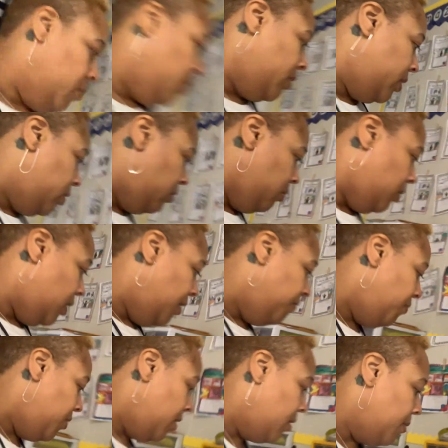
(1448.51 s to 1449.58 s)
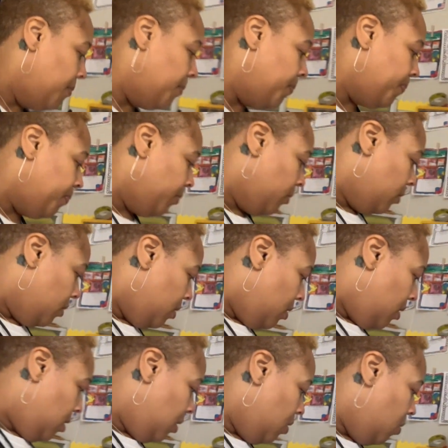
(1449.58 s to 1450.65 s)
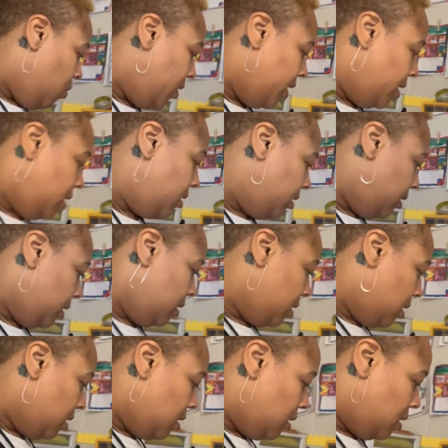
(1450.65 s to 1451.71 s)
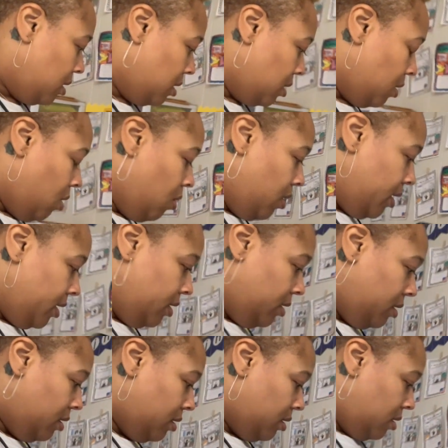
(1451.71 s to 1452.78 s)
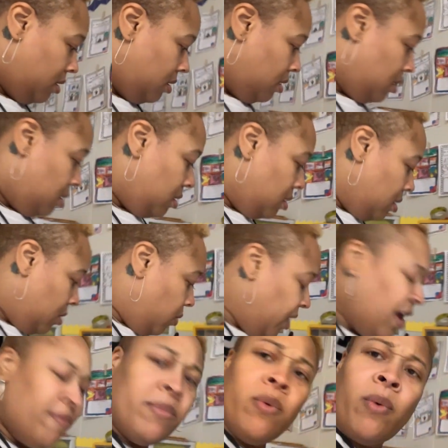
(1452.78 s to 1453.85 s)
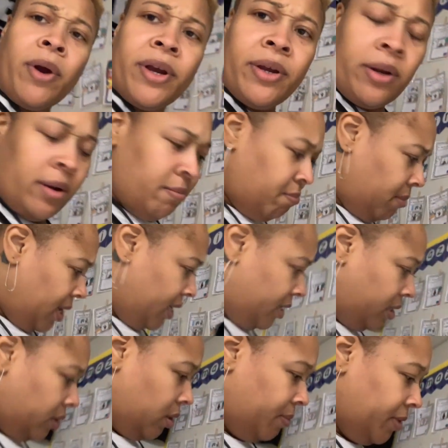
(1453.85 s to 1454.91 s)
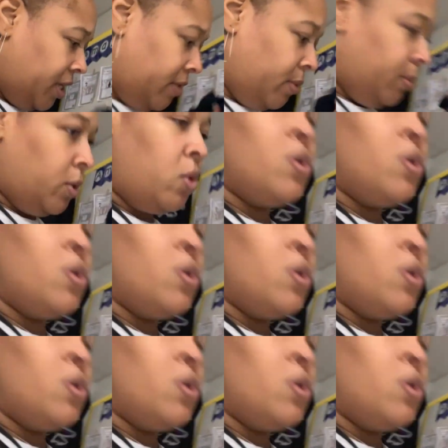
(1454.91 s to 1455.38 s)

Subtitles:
going to give them a quiz on, we have been working on money, so I'm gonna give them a